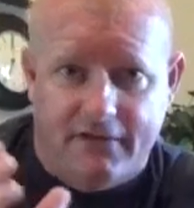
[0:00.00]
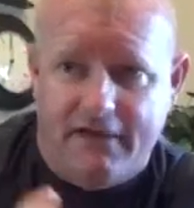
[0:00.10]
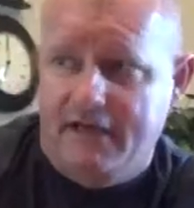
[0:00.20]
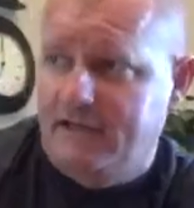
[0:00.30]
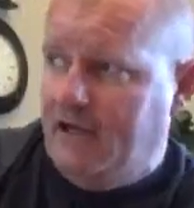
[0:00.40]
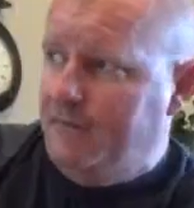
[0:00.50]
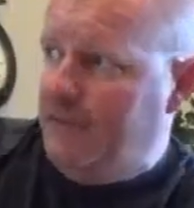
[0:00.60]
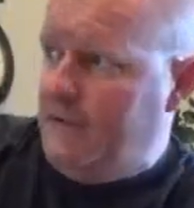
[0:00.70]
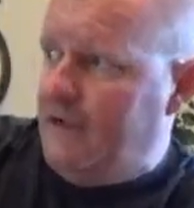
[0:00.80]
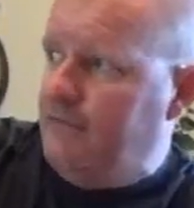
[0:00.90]
I got a
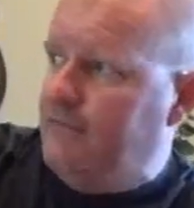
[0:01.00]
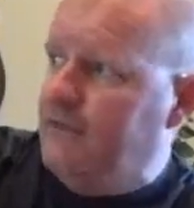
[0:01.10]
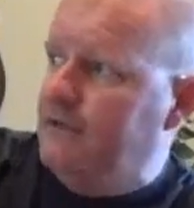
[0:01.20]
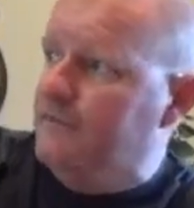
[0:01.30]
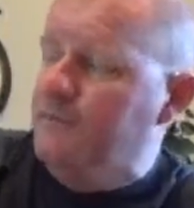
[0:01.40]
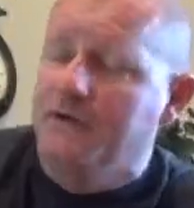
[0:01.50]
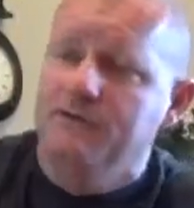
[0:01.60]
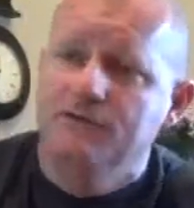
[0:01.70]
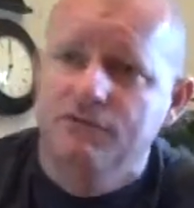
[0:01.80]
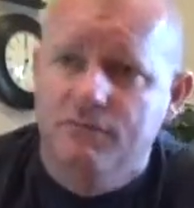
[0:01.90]
camera out on the end of a
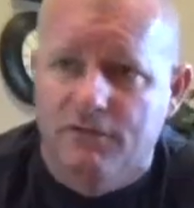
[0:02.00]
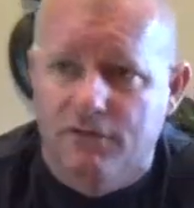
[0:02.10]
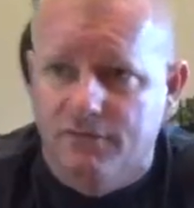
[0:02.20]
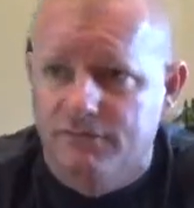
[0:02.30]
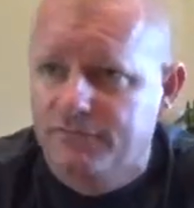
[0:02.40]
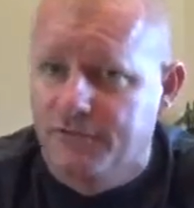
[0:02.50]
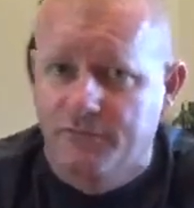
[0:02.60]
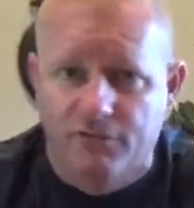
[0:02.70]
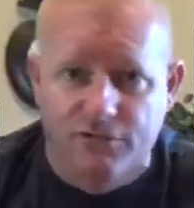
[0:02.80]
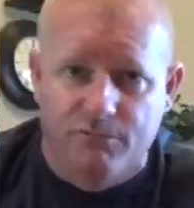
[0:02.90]
boom or
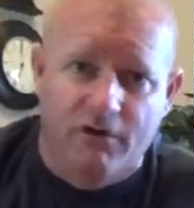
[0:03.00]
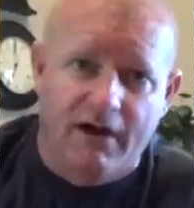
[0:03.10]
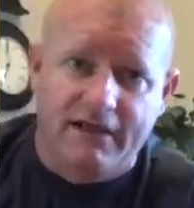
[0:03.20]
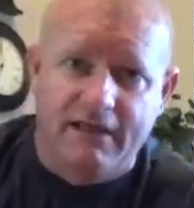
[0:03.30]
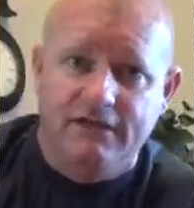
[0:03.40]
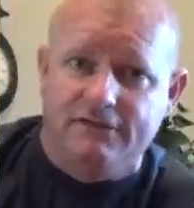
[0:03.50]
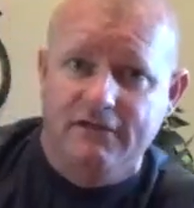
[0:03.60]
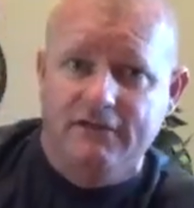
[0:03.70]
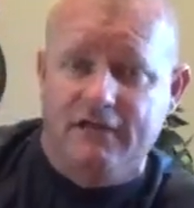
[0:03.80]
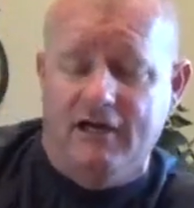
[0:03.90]
somewhere where I can't
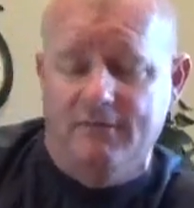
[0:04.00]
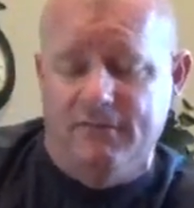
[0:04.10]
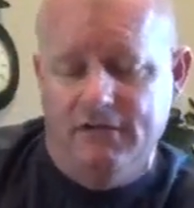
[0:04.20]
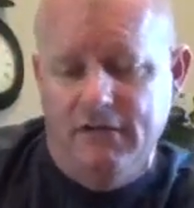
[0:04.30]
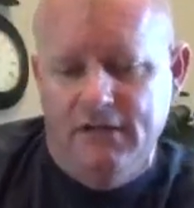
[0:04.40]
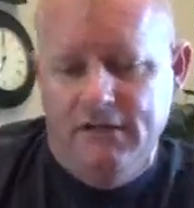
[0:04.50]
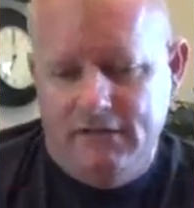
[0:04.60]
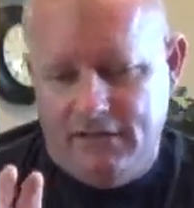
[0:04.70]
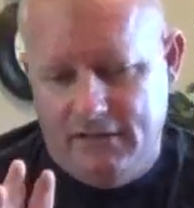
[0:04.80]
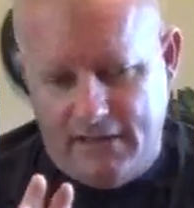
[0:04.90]
see the camera.
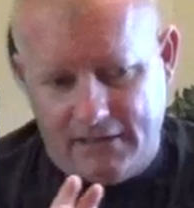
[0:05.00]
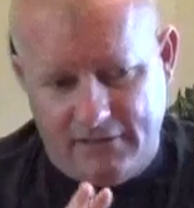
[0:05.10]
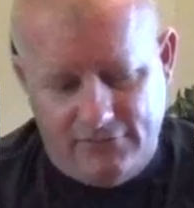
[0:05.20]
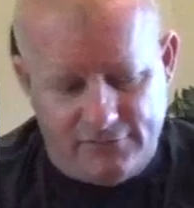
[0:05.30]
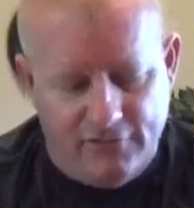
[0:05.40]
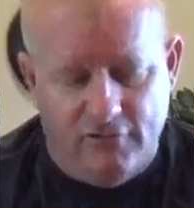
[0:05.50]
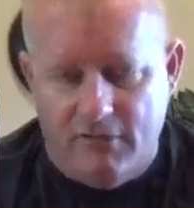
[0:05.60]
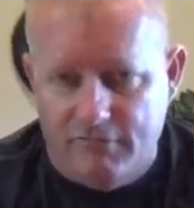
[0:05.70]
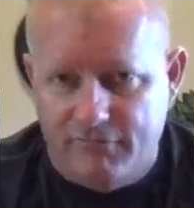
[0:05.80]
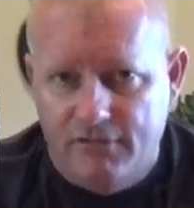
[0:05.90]
And then I can see on
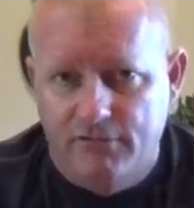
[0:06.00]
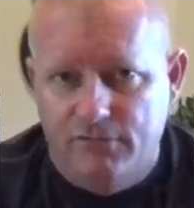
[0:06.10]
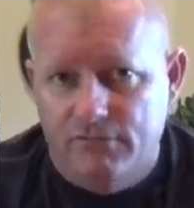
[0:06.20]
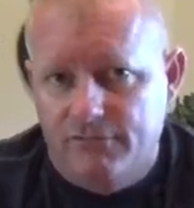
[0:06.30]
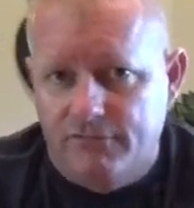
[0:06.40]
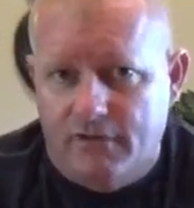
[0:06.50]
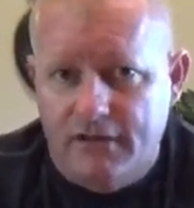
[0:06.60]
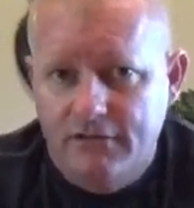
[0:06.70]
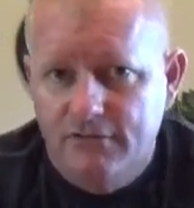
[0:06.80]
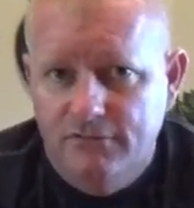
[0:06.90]
my phone. So
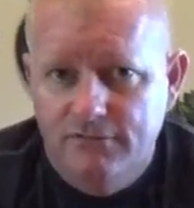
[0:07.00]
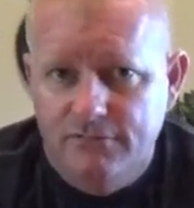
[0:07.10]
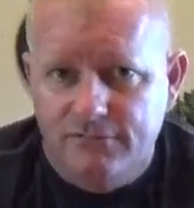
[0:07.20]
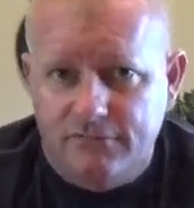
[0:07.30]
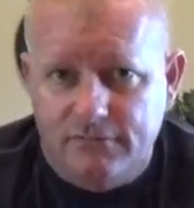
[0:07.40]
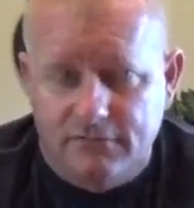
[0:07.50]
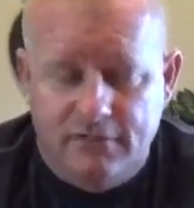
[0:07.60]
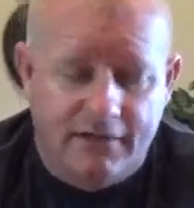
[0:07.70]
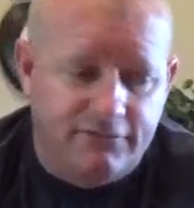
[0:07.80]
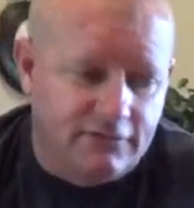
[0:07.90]
I use
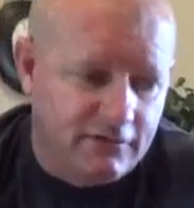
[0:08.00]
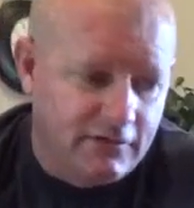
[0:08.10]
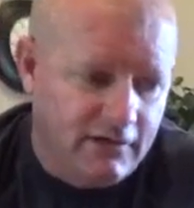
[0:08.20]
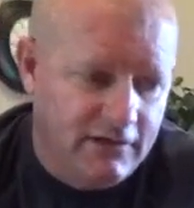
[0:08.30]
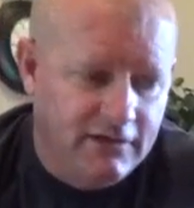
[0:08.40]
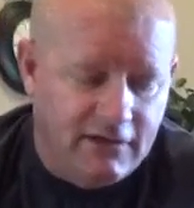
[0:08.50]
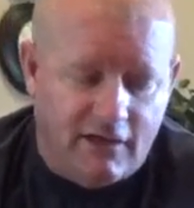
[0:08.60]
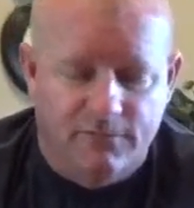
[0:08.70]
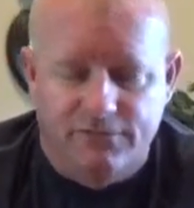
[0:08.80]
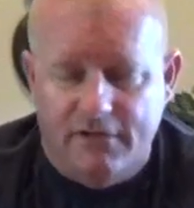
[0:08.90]
any
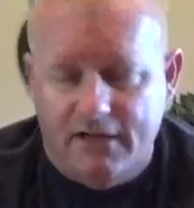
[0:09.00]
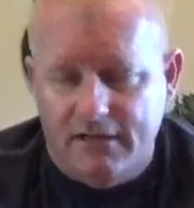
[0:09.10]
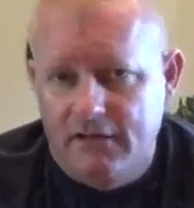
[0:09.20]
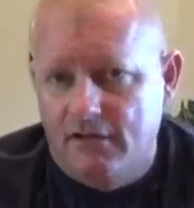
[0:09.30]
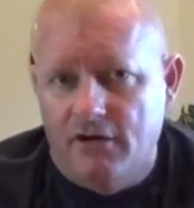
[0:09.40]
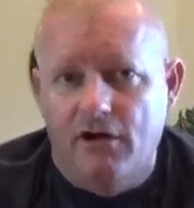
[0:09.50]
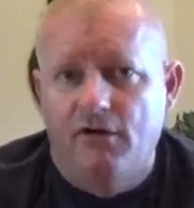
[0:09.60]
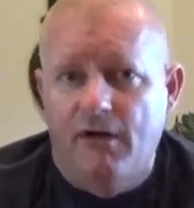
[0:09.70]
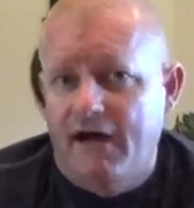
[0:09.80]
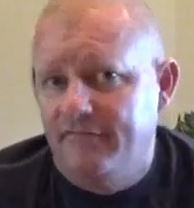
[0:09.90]
cameras that I get are
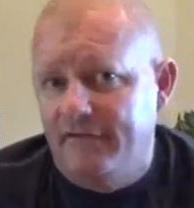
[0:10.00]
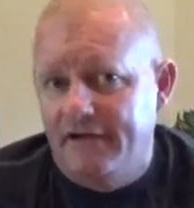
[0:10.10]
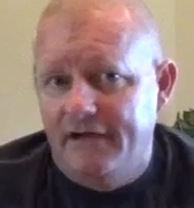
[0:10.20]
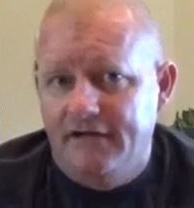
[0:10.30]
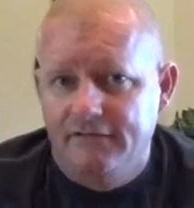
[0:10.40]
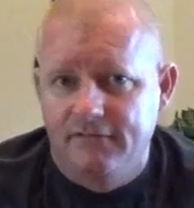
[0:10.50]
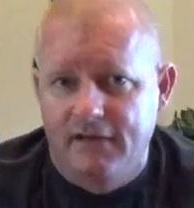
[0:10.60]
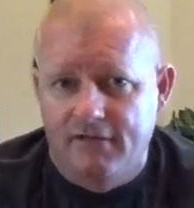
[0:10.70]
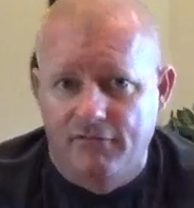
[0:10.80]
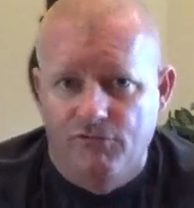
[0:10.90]
all Wi-Fi.
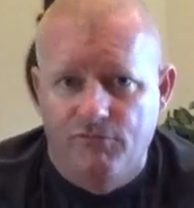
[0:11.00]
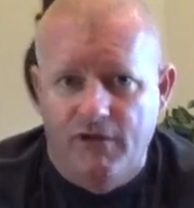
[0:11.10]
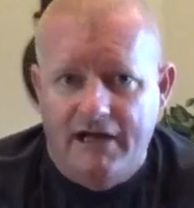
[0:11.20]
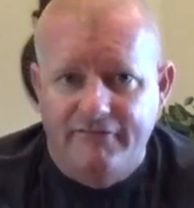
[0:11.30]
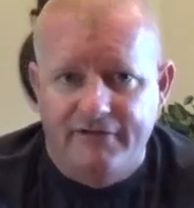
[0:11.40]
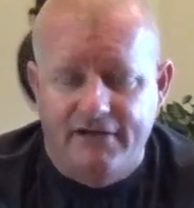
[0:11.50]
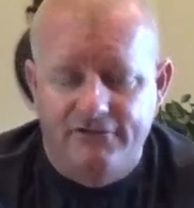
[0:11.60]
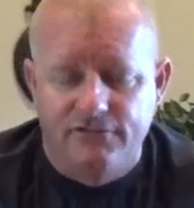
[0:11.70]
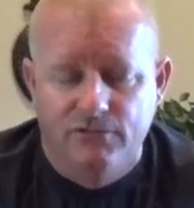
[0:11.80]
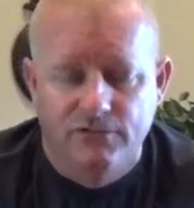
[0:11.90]
They have their own Wi-Fi
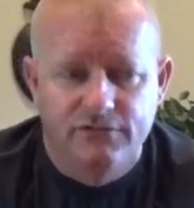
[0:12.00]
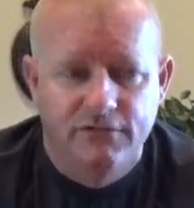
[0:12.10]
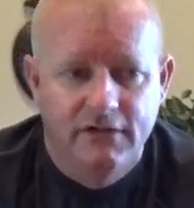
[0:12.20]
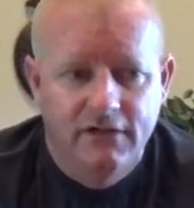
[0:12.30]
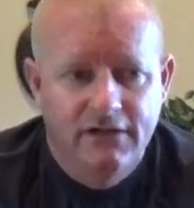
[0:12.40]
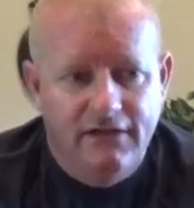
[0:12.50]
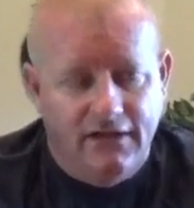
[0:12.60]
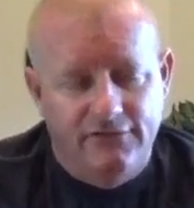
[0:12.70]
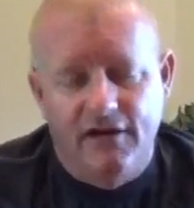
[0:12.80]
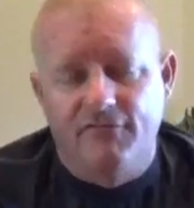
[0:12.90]
source,
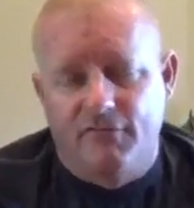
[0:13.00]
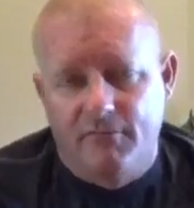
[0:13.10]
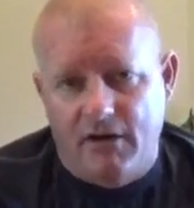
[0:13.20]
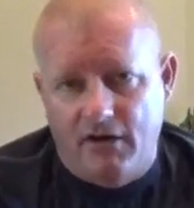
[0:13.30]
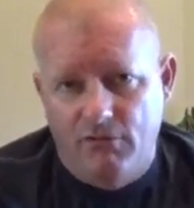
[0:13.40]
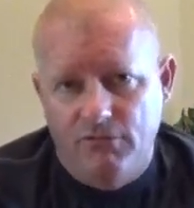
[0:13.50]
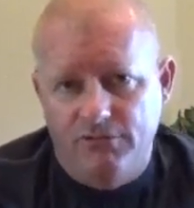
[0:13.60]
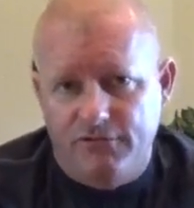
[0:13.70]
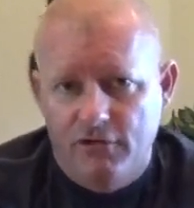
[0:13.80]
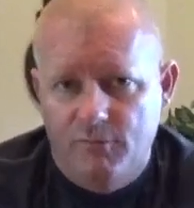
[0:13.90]
except for my
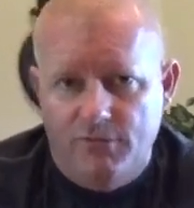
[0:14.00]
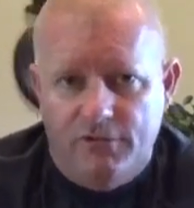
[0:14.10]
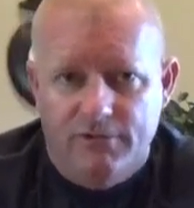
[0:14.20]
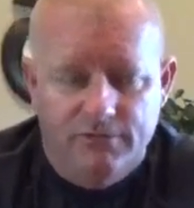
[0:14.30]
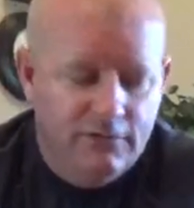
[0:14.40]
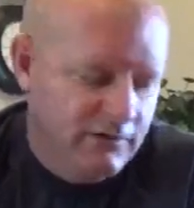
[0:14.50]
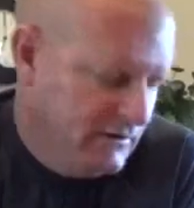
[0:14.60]
oldest GoPro.